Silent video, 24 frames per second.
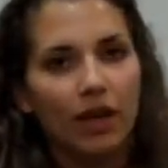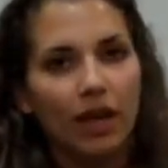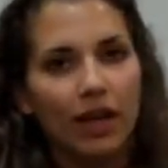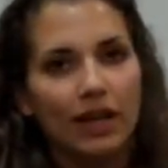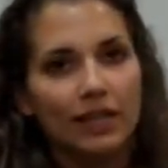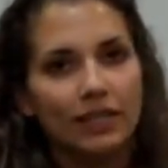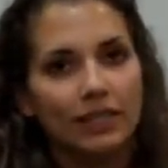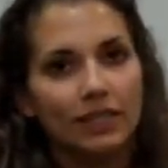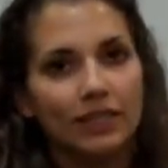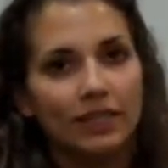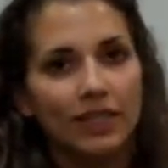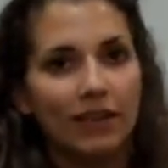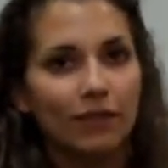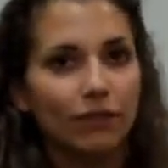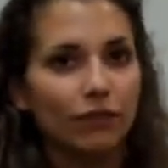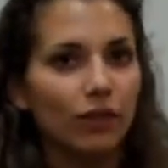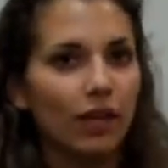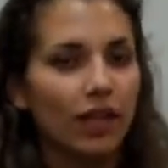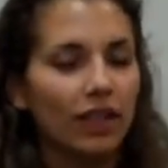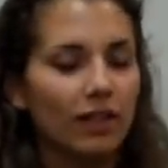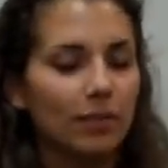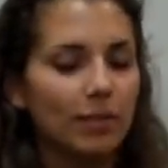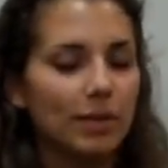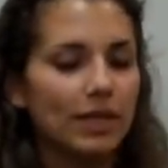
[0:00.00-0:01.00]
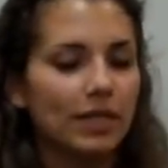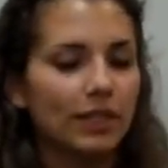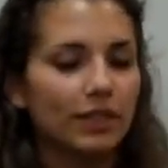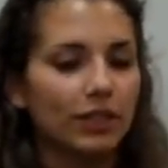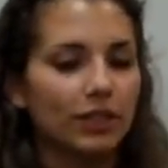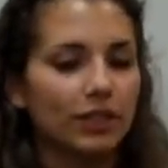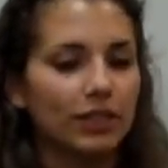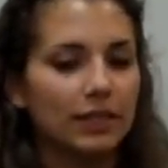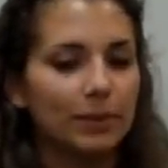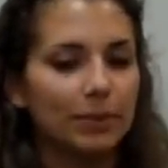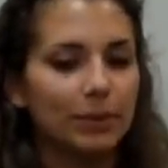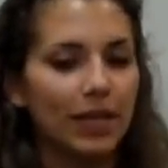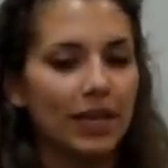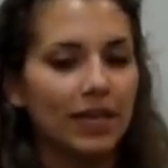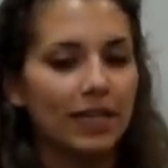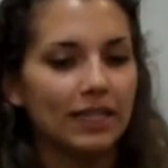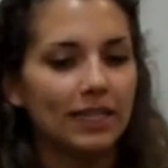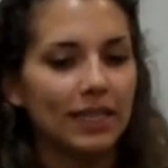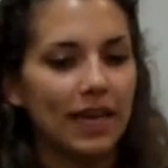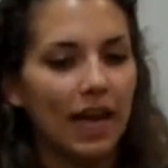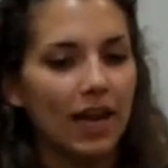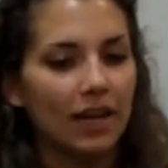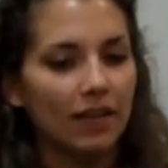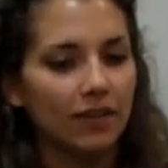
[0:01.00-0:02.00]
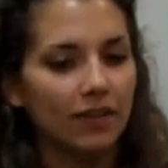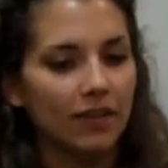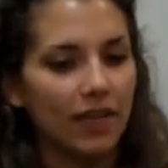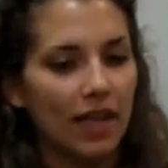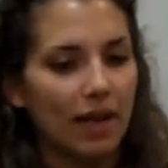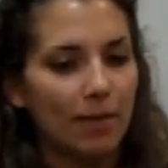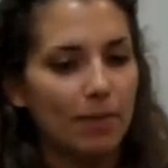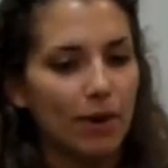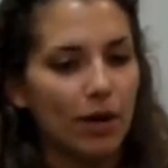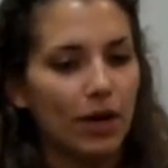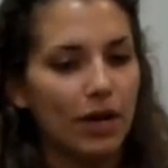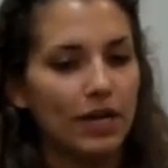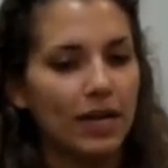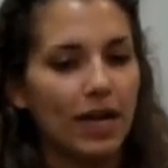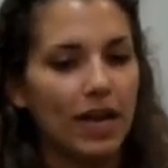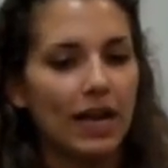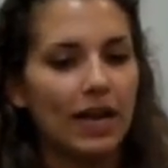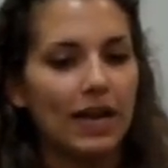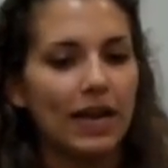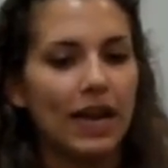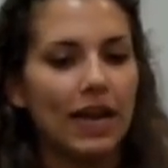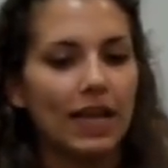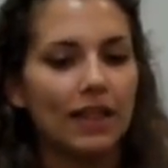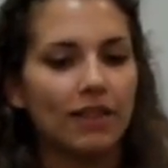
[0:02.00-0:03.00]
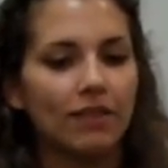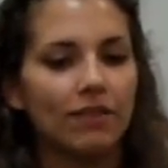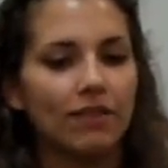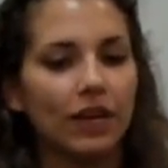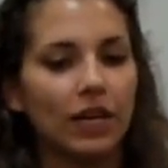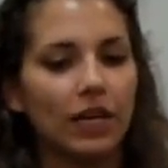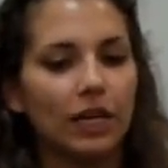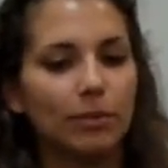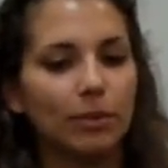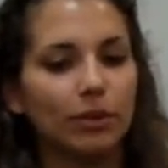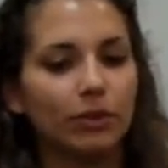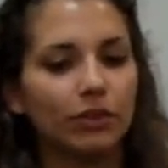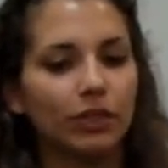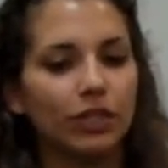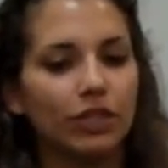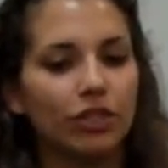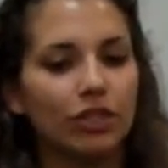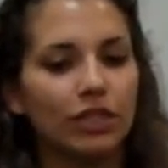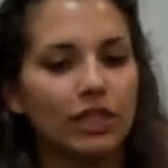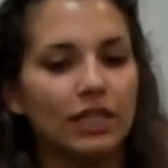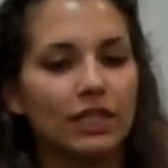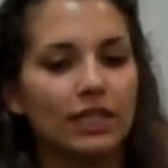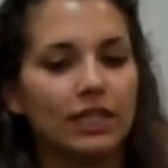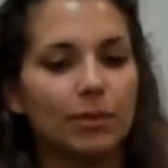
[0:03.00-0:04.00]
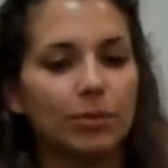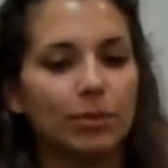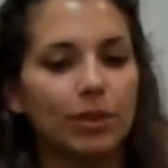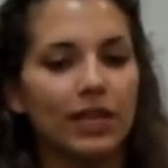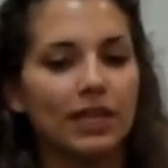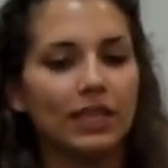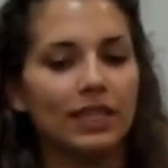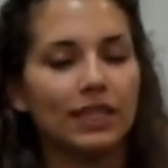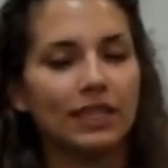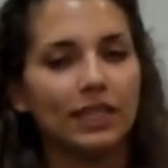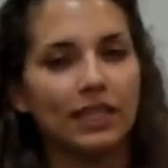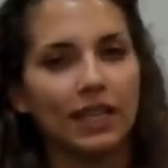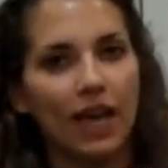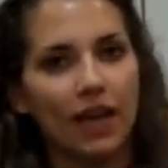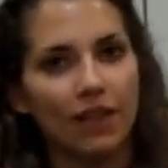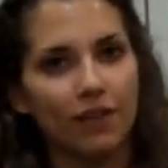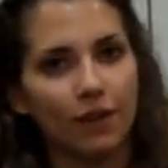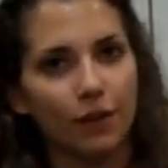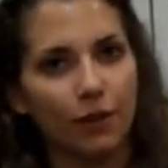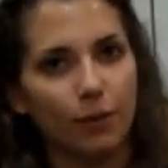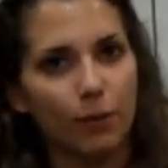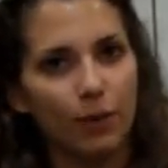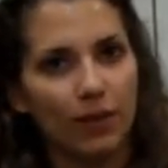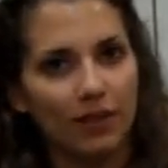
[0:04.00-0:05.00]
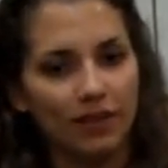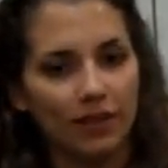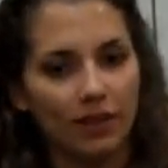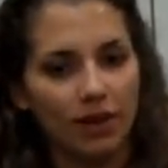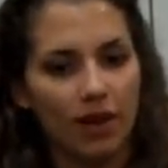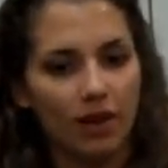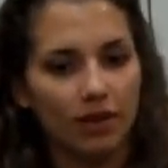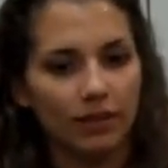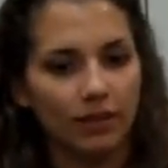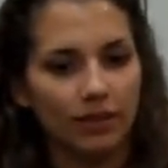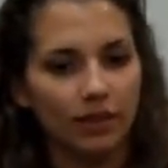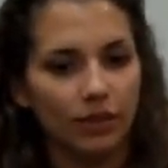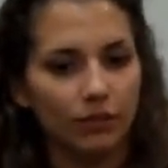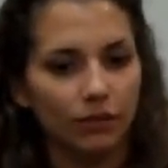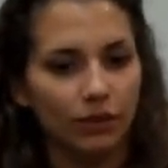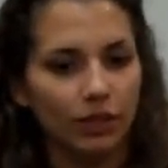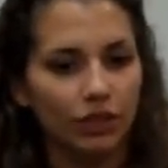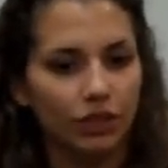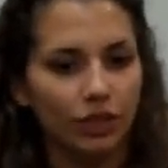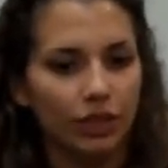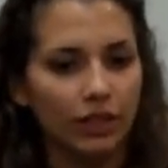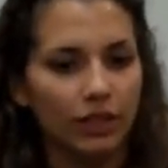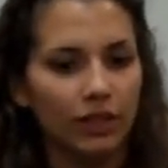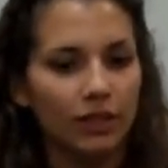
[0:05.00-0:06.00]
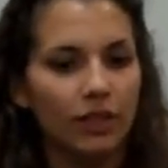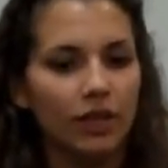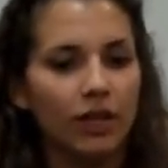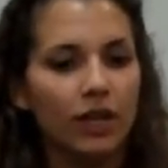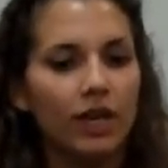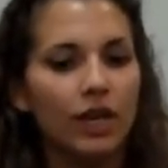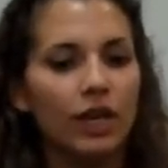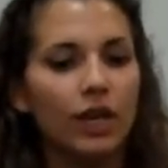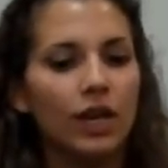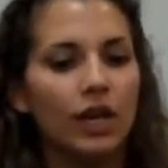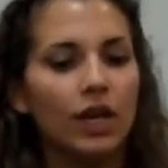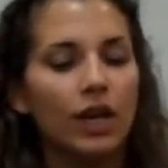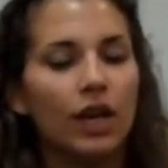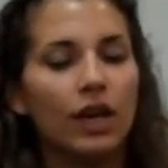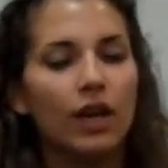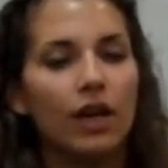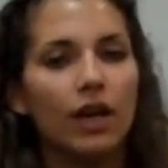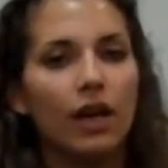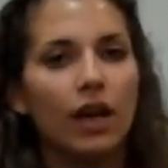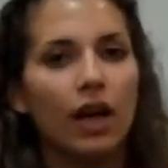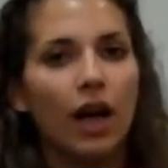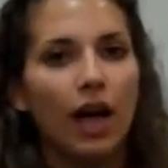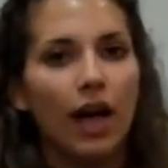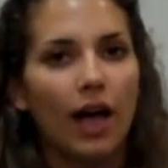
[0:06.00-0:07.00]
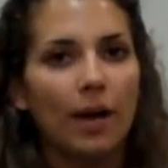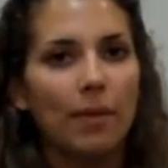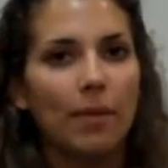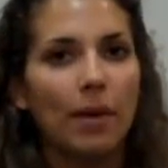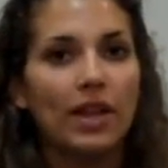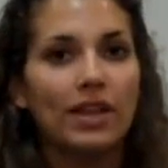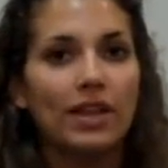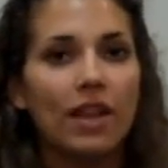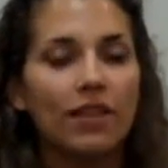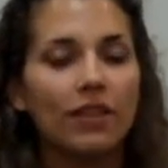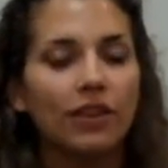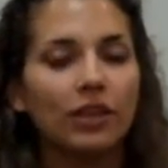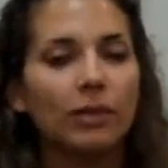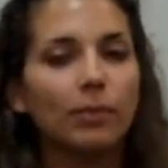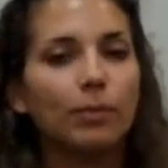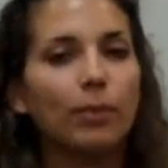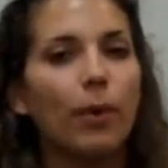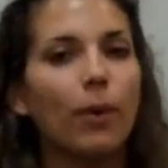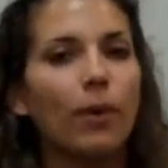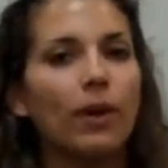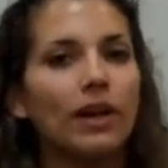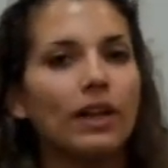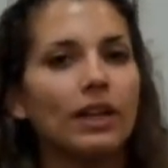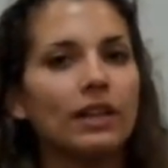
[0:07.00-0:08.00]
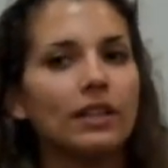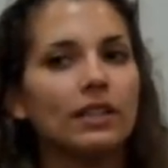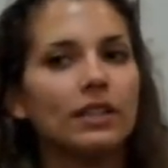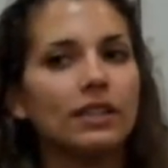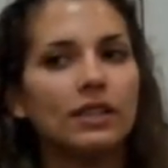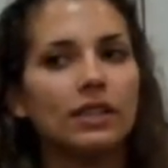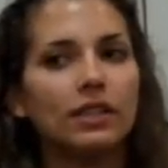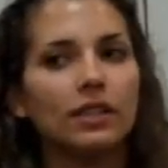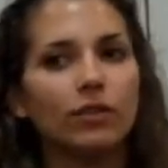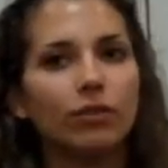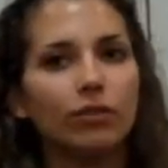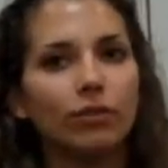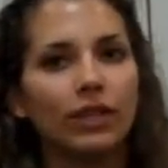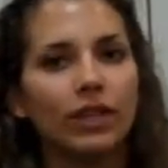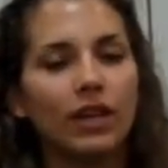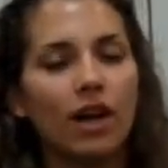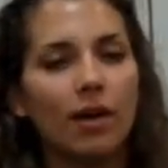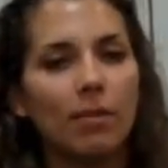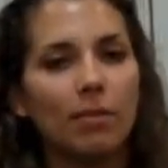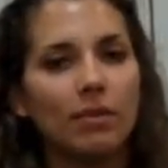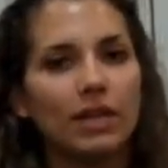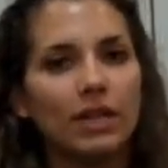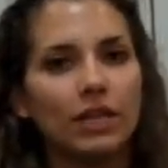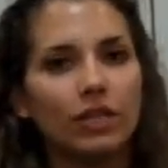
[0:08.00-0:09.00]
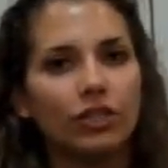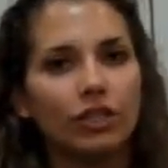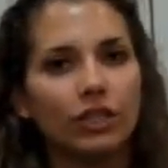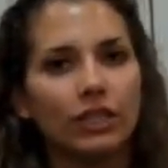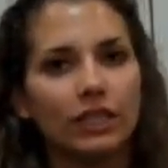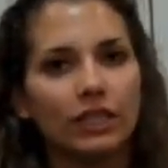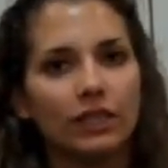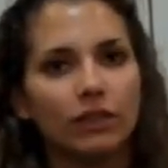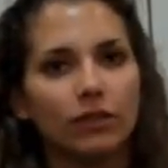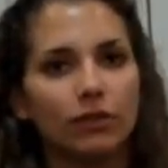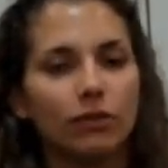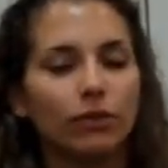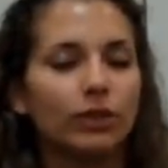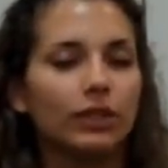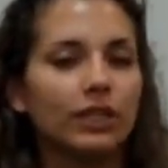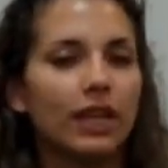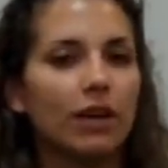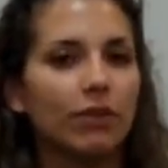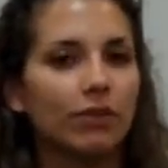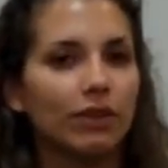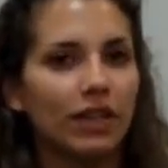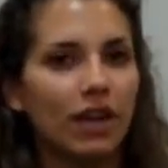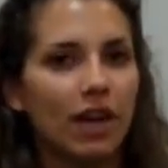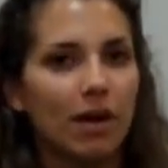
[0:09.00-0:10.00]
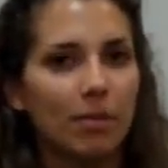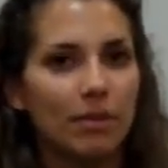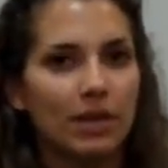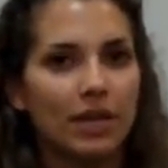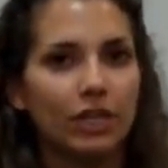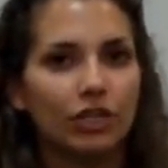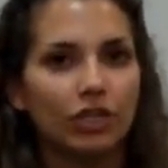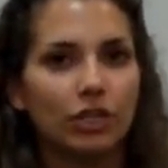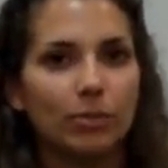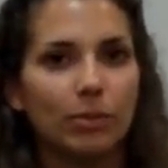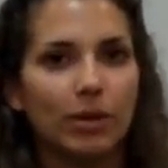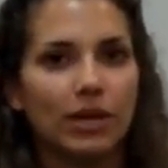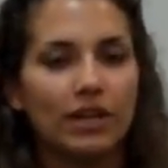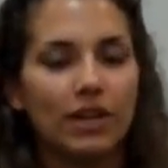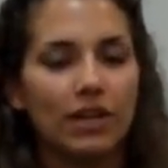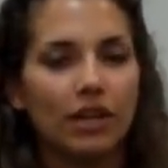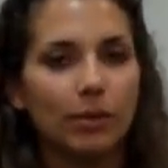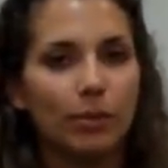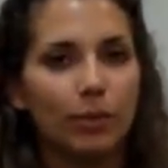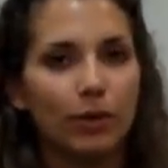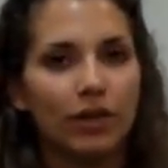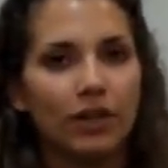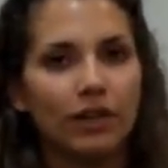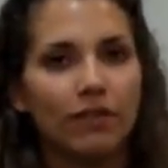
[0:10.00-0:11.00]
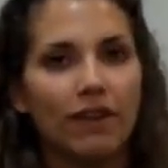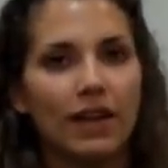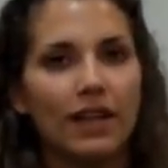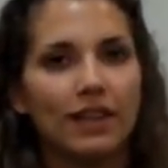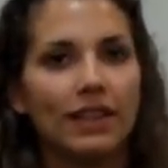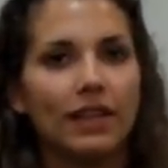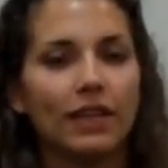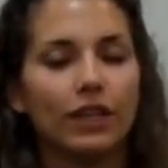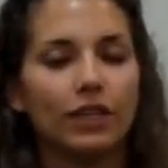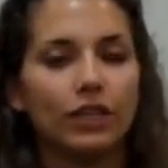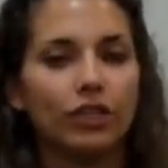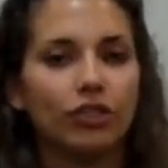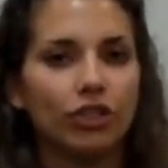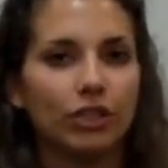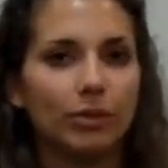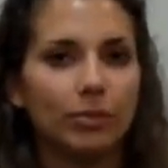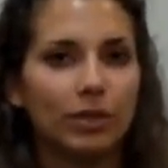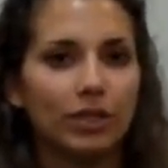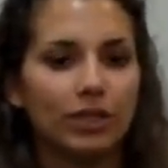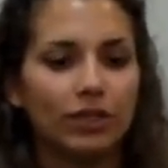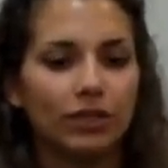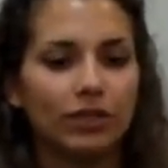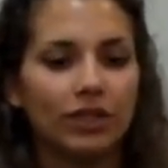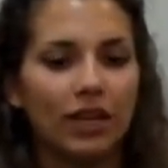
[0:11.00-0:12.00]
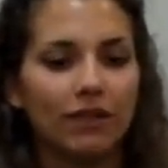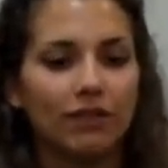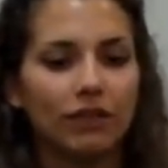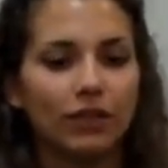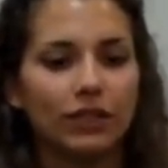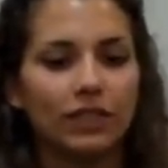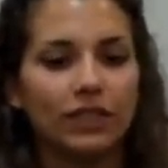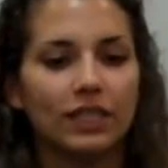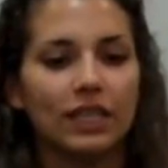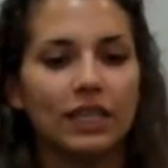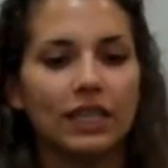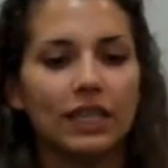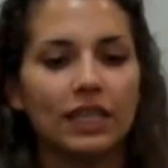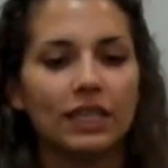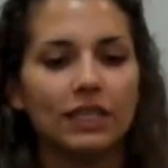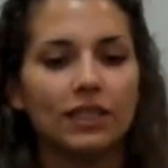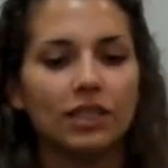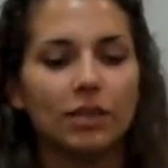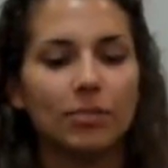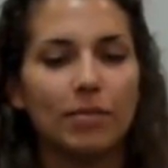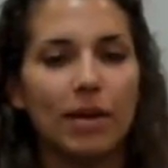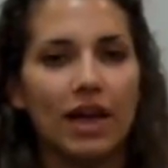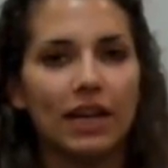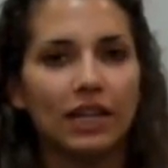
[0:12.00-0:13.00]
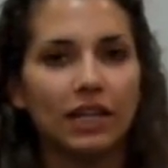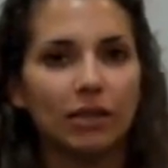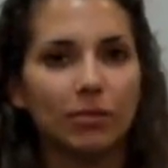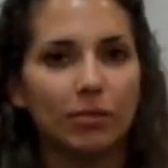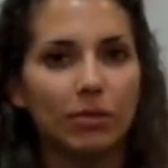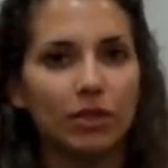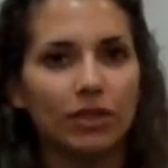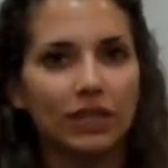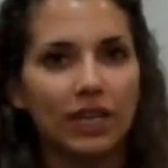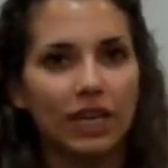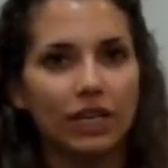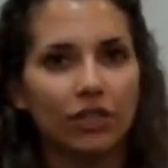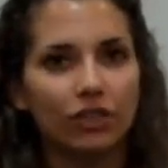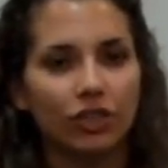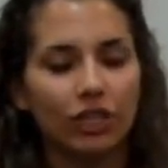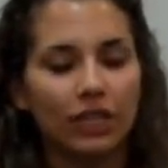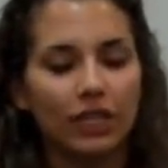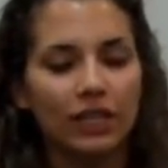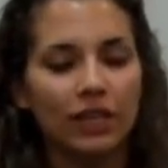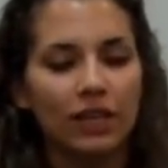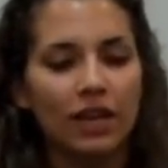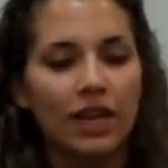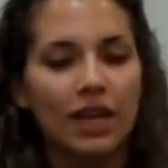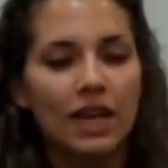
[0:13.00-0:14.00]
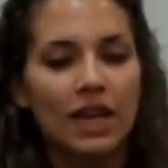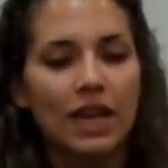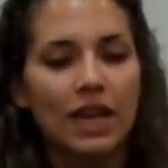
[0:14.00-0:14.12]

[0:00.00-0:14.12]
And several elements are spliced out of the mRNA, and the variable region is spliced together with the constant region. Another important recombination, well, not recombination, but another important event that contributes to diversity is somatic mutation,